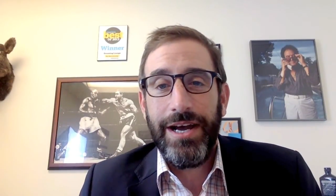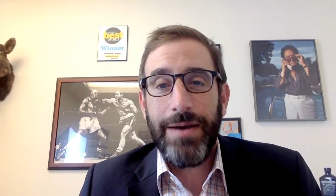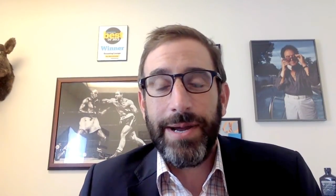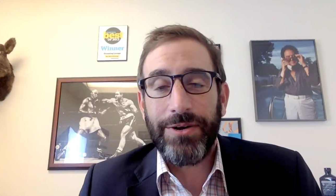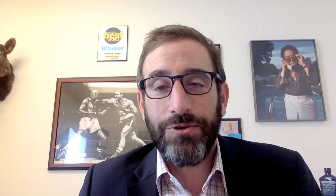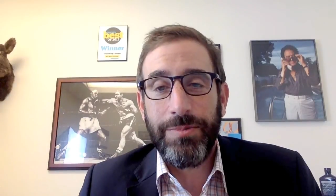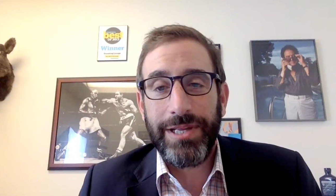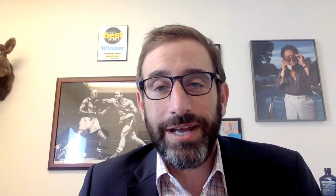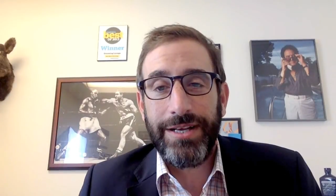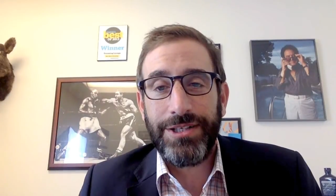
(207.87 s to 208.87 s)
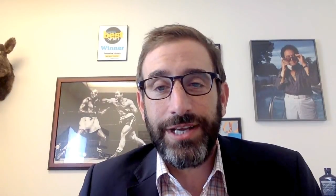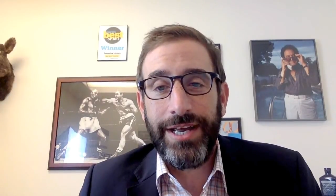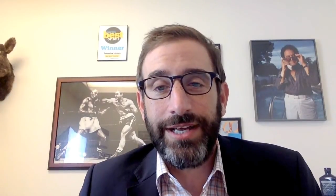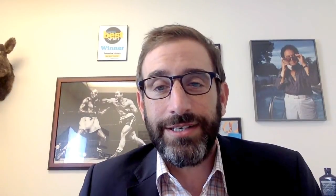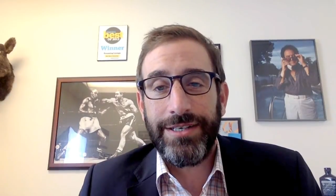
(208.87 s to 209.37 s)
about Grooming Lounge,
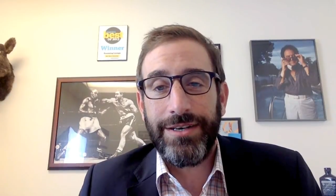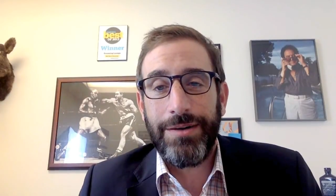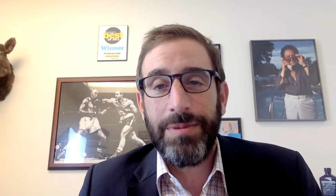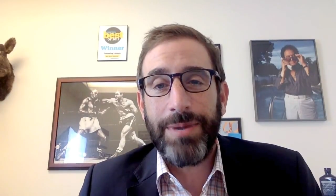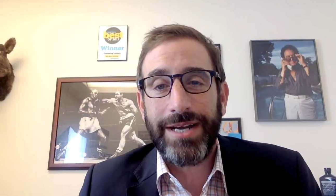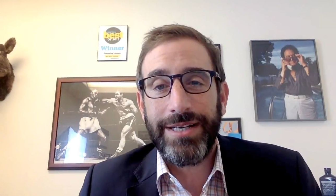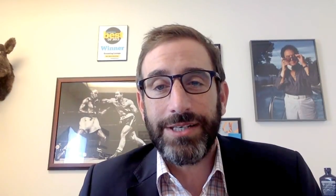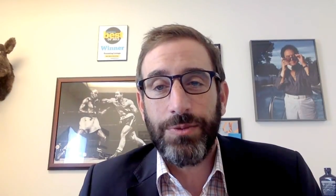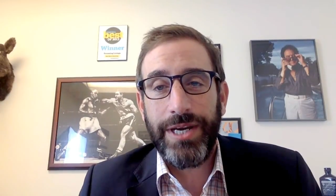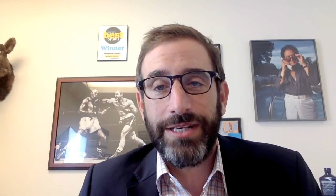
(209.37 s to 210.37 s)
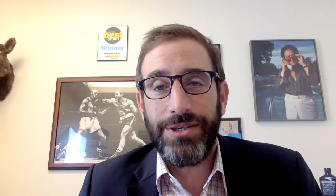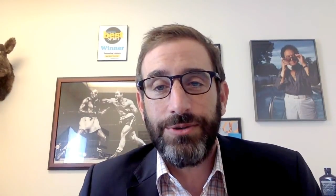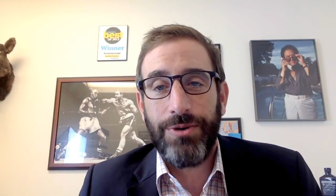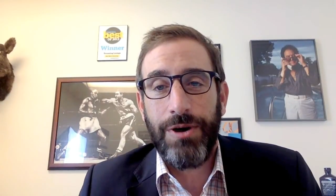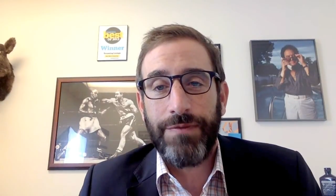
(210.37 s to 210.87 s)
and I'll be back next week
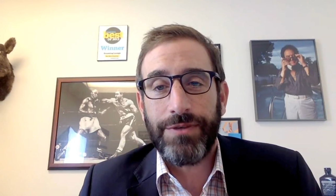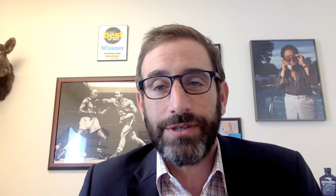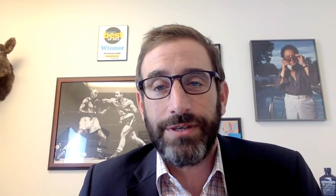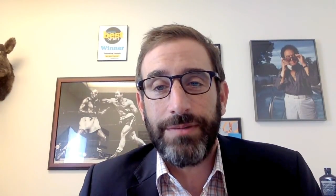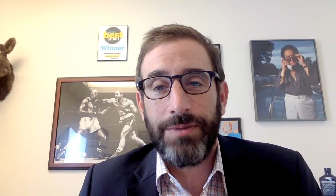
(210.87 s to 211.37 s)
to offer some,